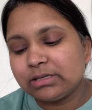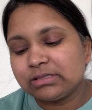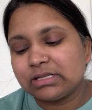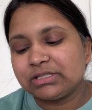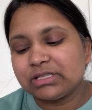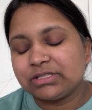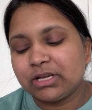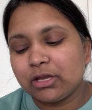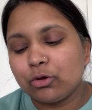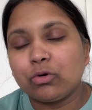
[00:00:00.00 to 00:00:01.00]
such as
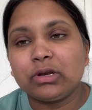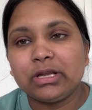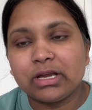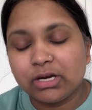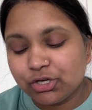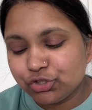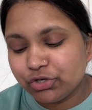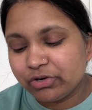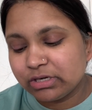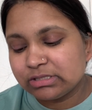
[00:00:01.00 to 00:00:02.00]
taking only energy
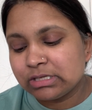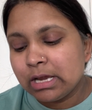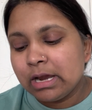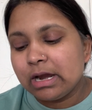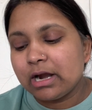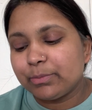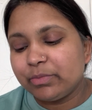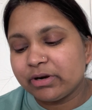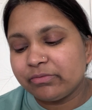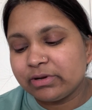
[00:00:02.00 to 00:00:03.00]
drinks at
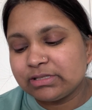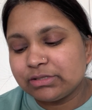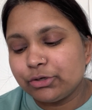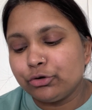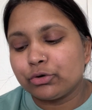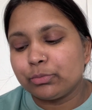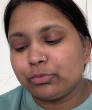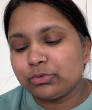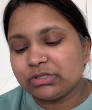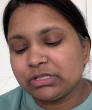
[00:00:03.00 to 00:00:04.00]
breakfast, your
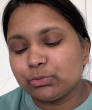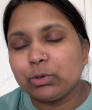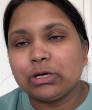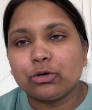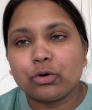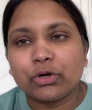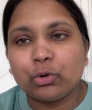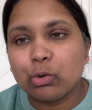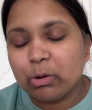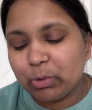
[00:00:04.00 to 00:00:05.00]
bruises will not
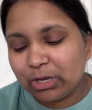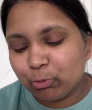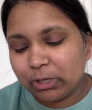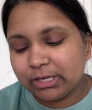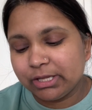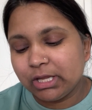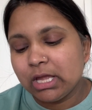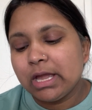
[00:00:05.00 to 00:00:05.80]
go away quickly.